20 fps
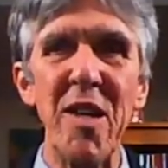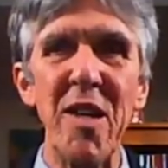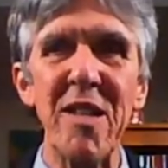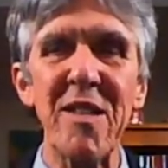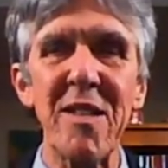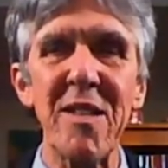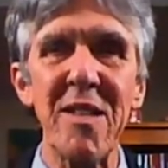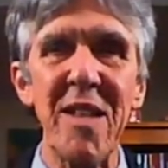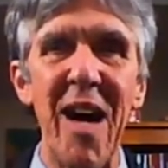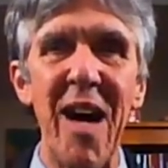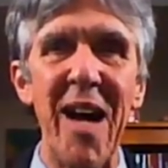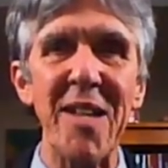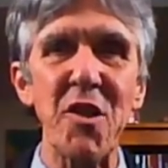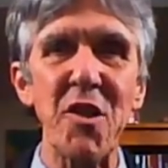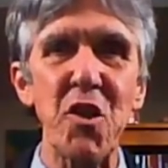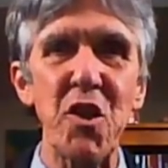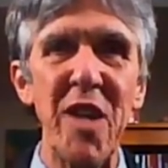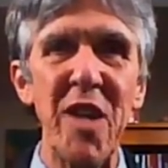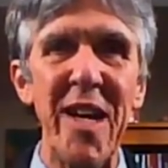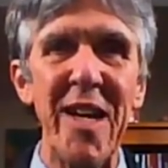It's not
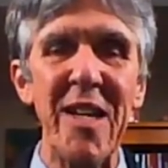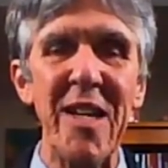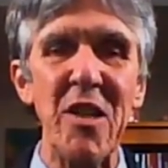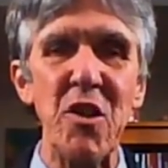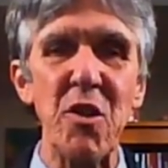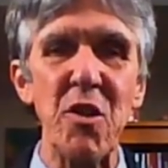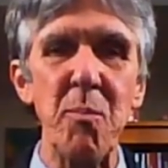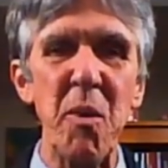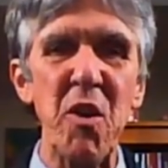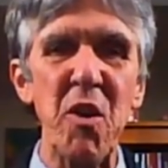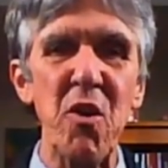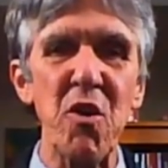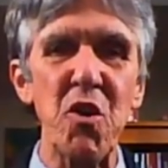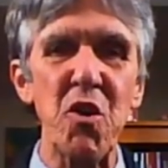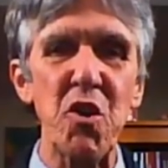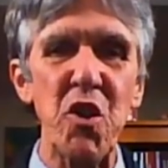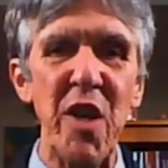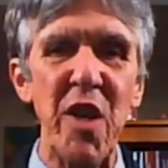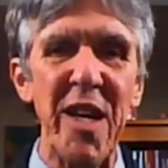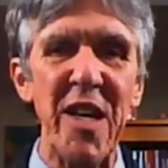change, because
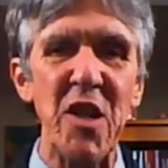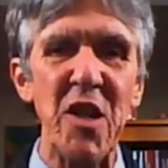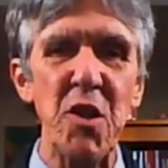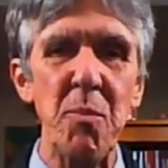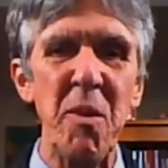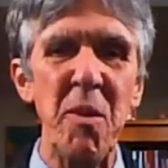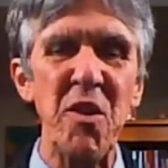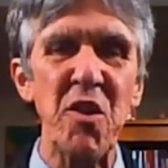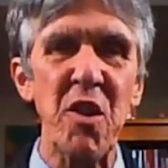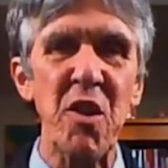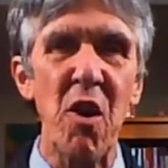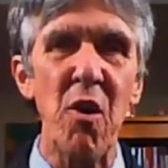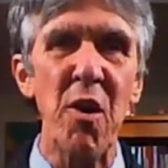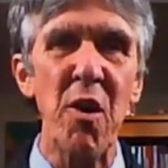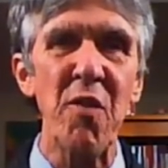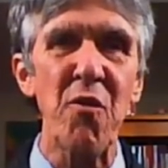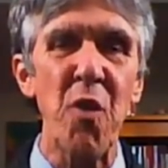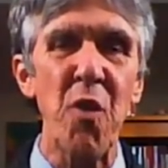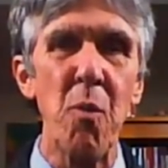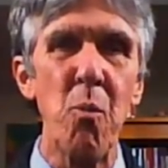change means
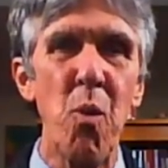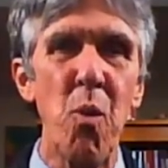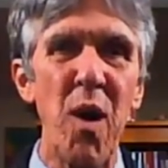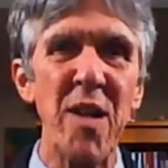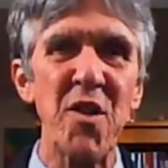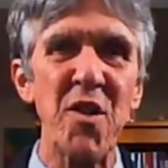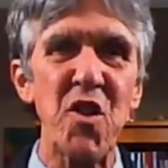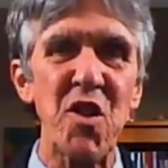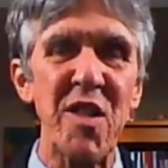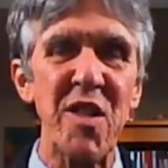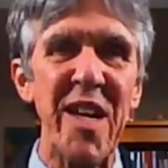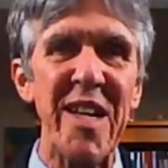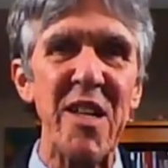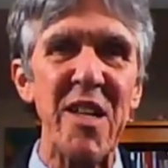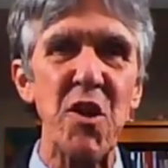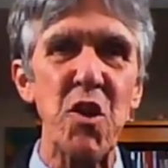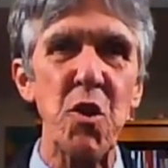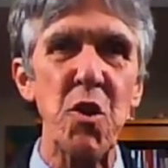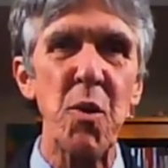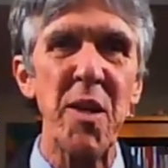going from one
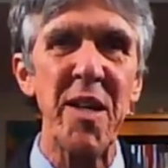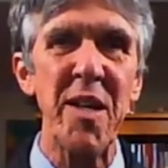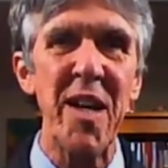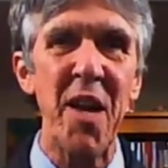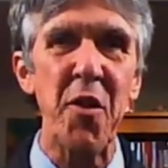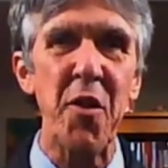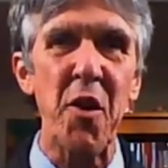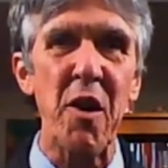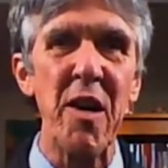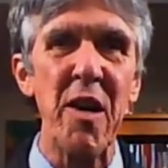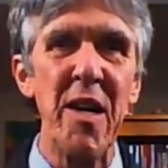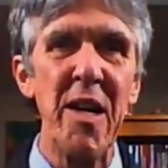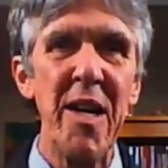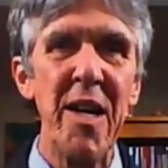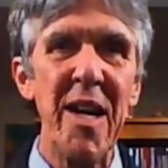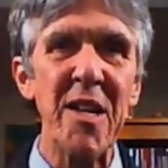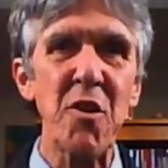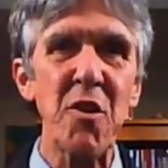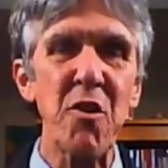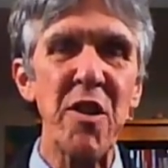state to another,
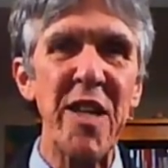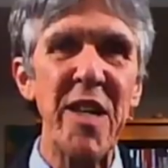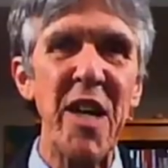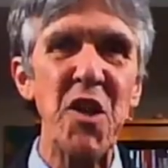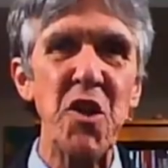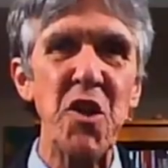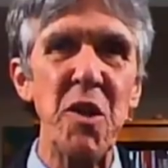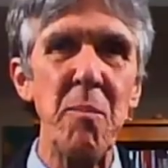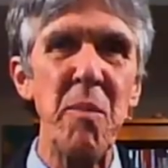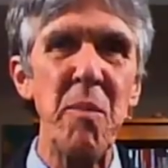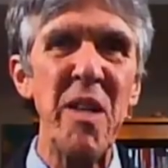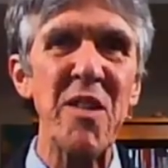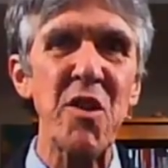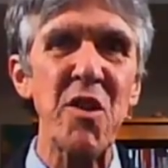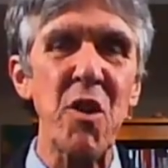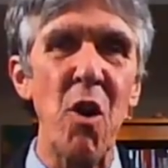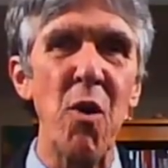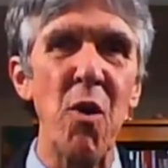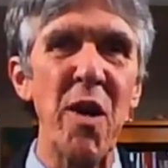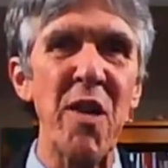and creation means
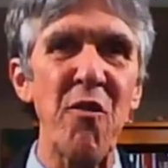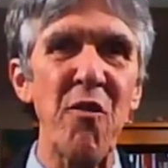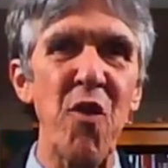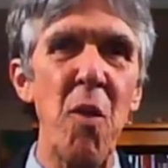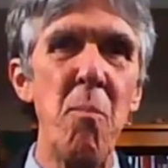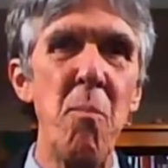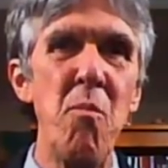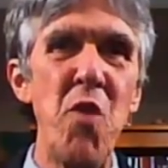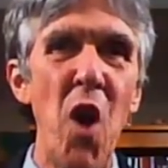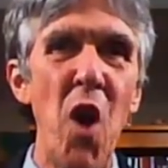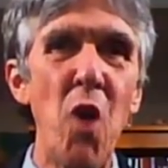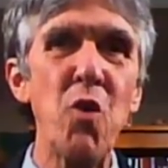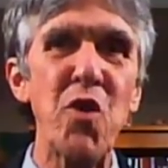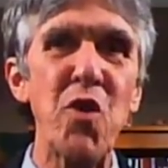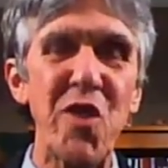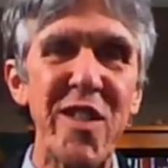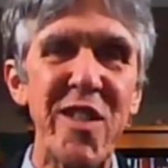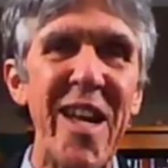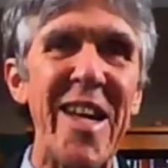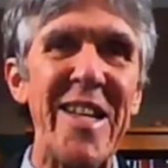going from no
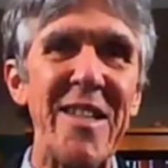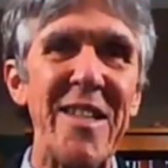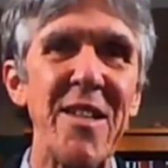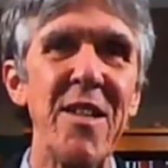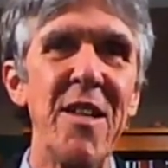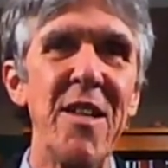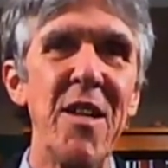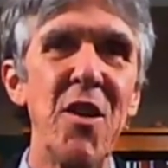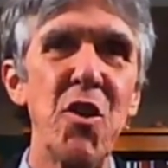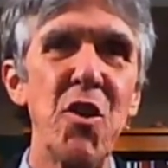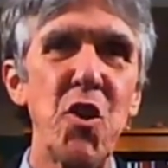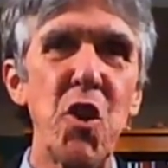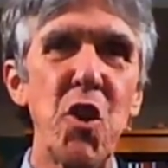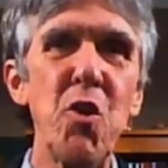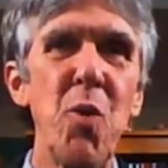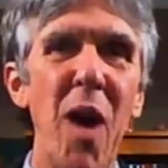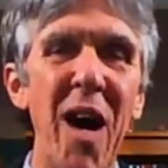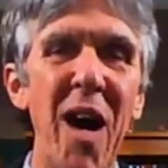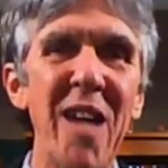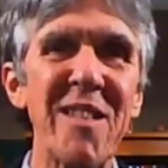state
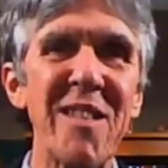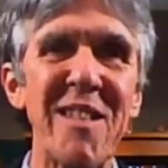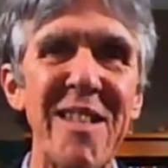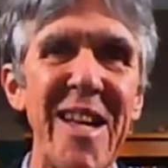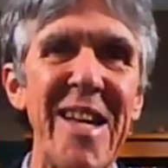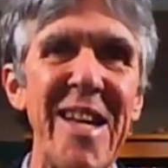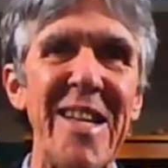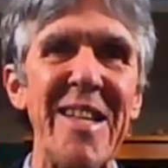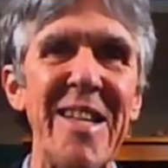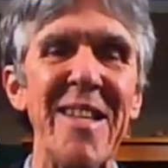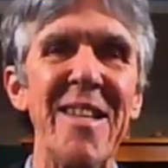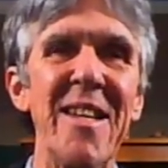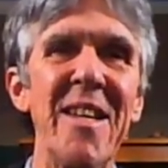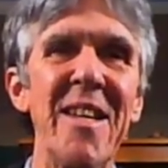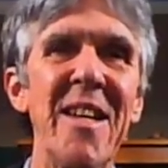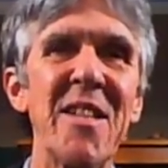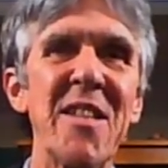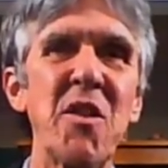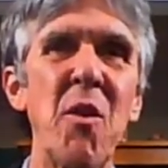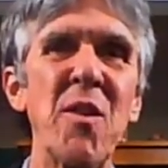to a state.
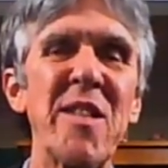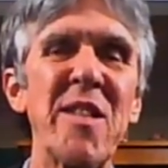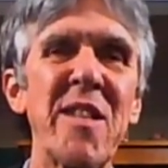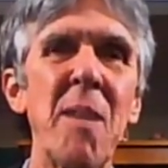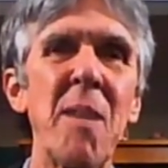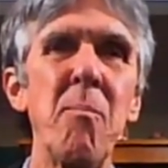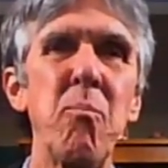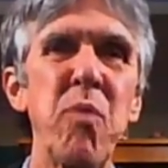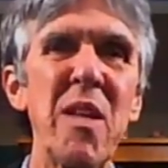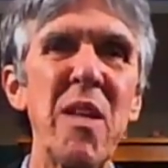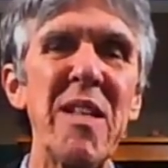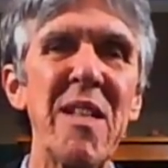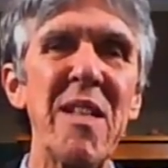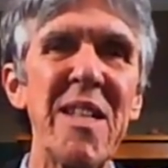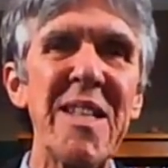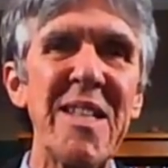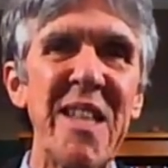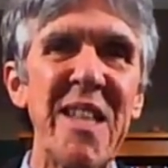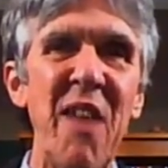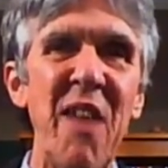So it's
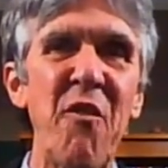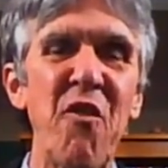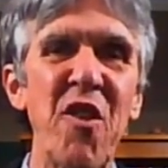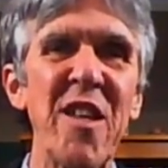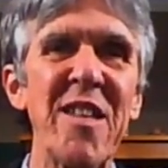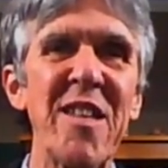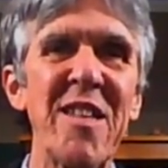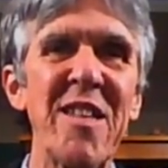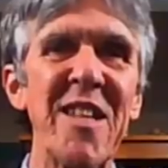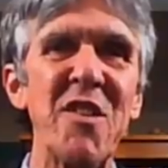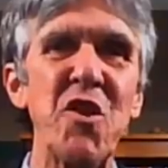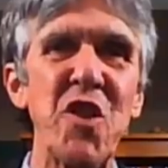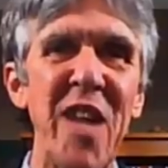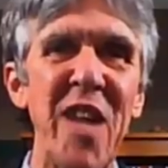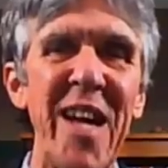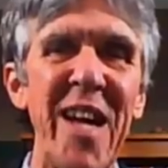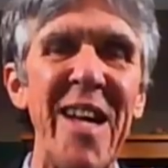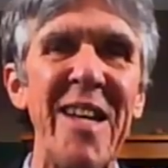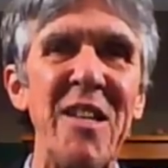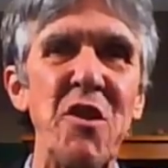completely different than
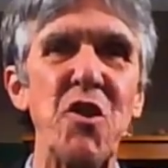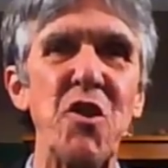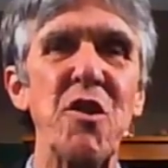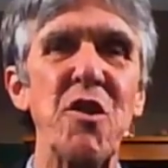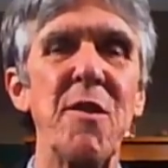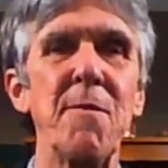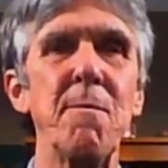change.